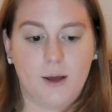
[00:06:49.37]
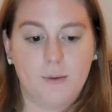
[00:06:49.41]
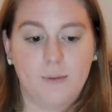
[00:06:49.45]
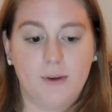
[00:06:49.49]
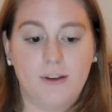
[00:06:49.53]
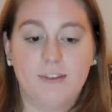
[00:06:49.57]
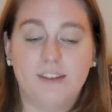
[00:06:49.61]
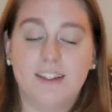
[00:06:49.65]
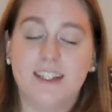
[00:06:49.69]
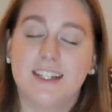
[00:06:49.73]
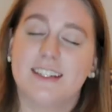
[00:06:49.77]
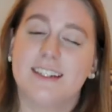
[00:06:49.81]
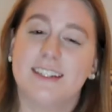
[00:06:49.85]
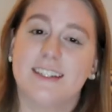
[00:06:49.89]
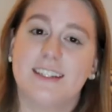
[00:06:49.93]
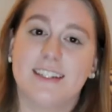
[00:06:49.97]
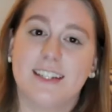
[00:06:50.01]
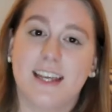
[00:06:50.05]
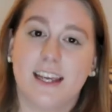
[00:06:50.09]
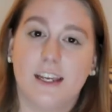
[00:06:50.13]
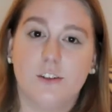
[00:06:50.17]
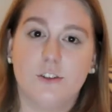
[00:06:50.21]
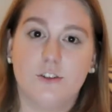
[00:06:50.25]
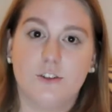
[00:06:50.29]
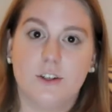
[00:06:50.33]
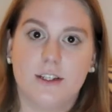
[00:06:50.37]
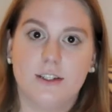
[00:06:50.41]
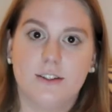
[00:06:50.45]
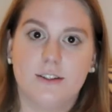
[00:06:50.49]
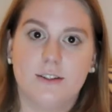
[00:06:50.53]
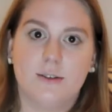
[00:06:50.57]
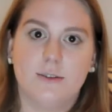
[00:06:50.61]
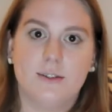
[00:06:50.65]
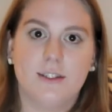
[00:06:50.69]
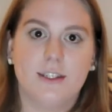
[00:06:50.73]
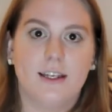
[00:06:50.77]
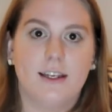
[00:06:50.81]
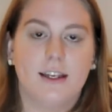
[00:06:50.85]
If it doesn't say it's
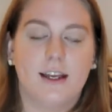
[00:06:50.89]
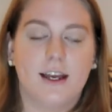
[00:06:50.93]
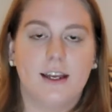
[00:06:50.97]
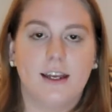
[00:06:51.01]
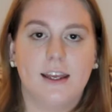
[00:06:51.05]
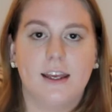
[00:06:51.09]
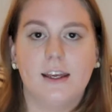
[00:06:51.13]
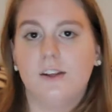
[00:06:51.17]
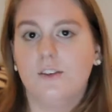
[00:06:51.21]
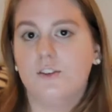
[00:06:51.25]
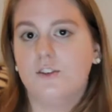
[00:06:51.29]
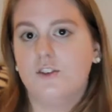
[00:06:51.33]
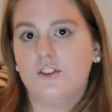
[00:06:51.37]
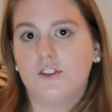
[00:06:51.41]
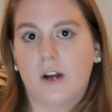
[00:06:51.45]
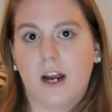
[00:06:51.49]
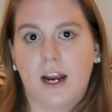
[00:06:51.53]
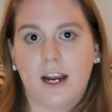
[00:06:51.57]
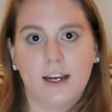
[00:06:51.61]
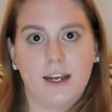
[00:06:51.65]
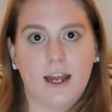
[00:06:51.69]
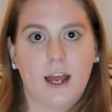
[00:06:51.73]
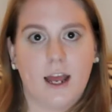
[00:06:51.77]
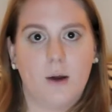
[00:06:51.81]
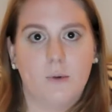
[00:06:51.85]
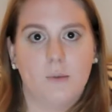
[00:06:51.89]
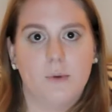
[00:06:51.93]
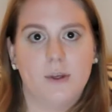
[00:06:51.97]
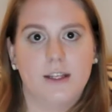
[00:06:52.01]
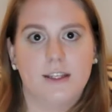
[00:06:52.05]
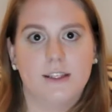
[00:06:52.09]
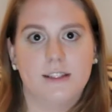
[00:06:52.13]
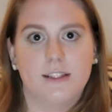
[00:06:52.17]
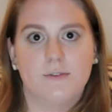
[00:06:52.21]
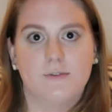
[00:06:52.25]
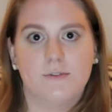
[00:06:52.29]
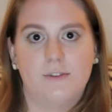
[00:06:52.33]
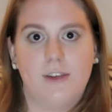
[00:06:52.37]
translucent, again, try it out with
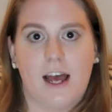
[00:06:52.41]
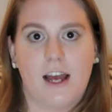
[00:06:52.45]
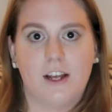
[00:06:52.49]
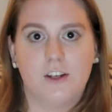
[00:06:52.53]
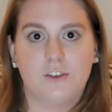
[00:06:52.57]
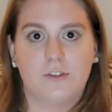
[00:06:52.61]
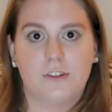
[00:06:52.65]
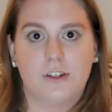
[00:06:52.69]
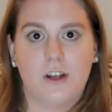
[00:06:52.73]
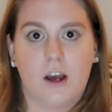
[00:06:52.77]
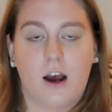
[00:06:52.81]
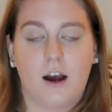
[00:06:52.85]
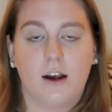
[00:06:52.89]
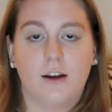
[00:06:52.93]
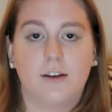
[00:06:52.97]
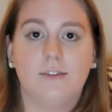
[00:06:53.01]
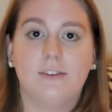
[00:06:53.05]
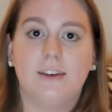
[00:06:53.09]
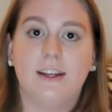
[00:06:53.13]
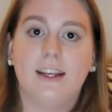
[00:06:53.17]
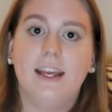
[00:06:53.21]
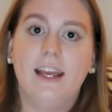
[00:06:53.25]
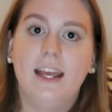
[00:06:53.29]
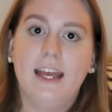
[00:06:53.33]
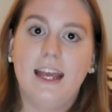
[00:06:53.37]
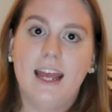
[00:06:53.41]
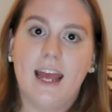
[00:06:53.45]
some flash photography